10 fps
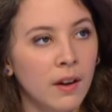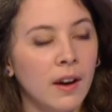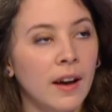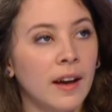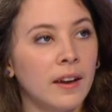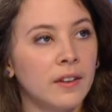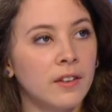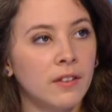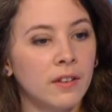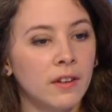
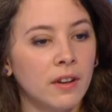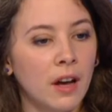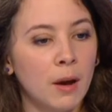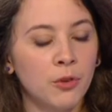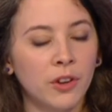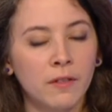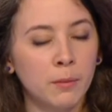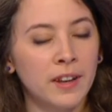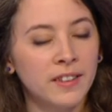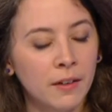And I'm talking for
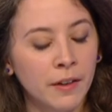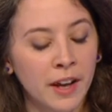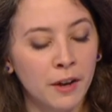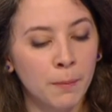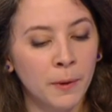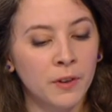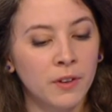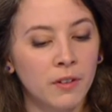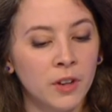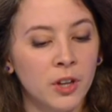myself here, but
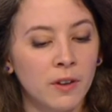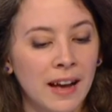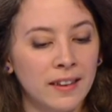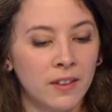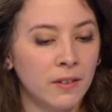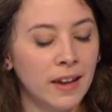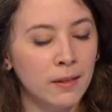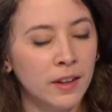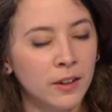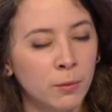as young
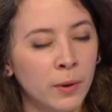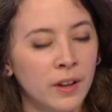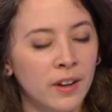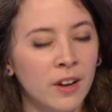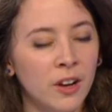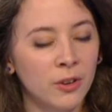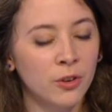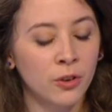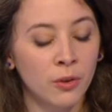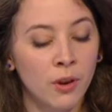Catholics, we learn
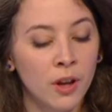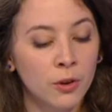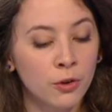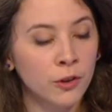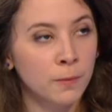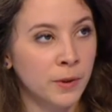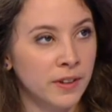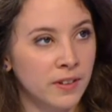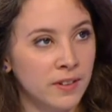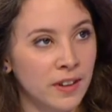to trust
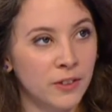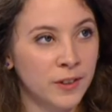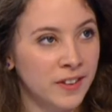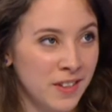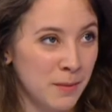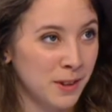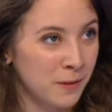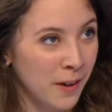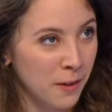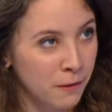priests and to see them as
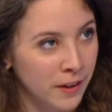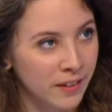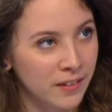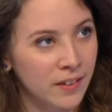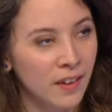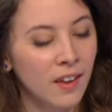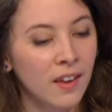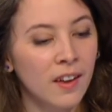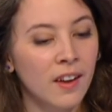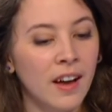father figures.
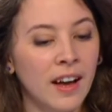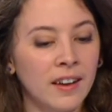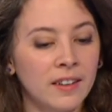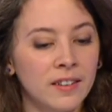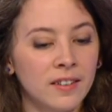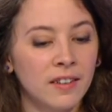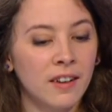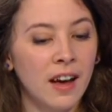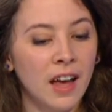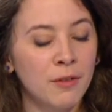And
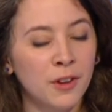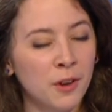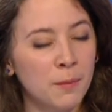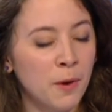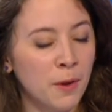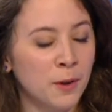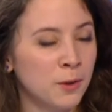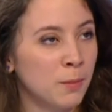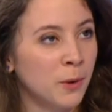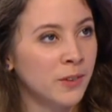I have a younger brother who's
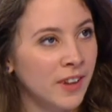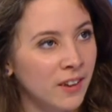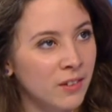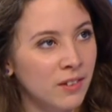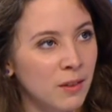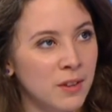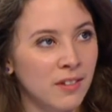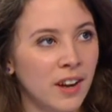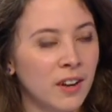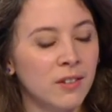a Boy Scout.
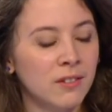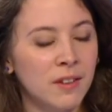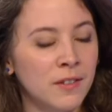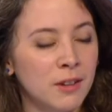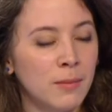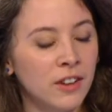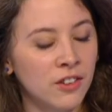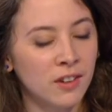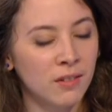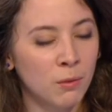I can't even
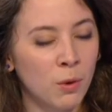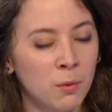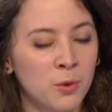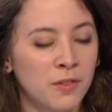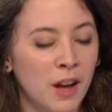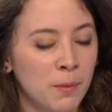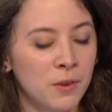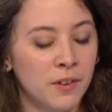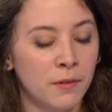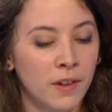imagine what would have
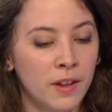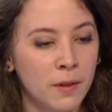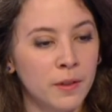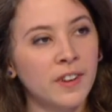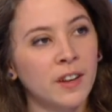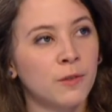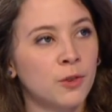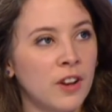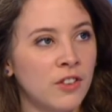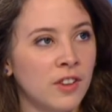happened if this kind of
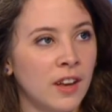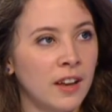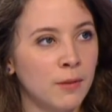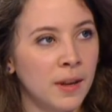tragedy had